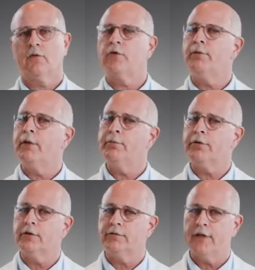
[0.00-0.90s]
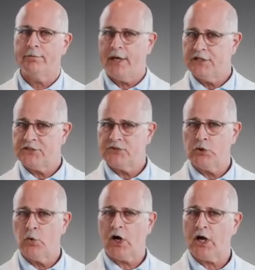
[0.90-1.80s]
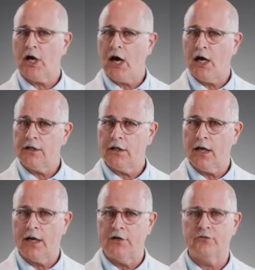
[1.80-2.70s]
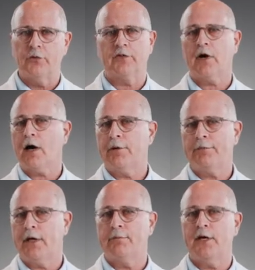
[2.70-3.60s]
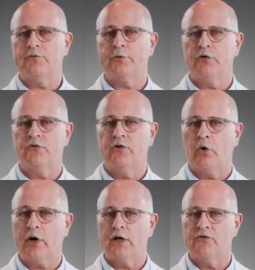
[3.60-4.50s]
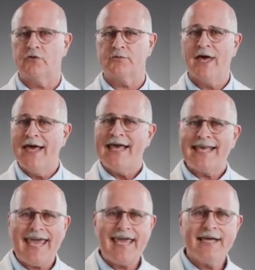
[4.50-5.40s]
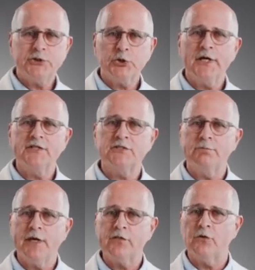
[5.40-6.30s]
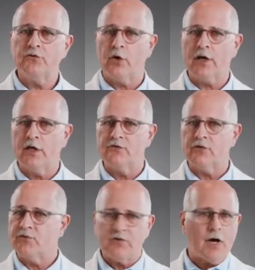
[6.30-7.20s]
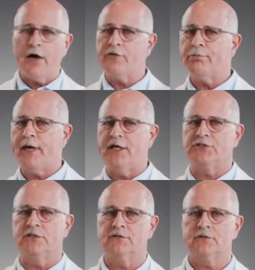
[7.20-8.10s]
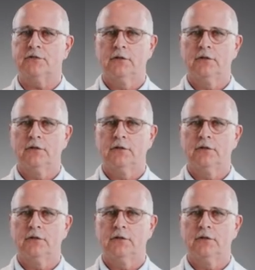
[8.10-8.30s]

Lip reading: Remember that patients who are colonized with carbapenemase-producing organisms can transmit those organisms to other patients,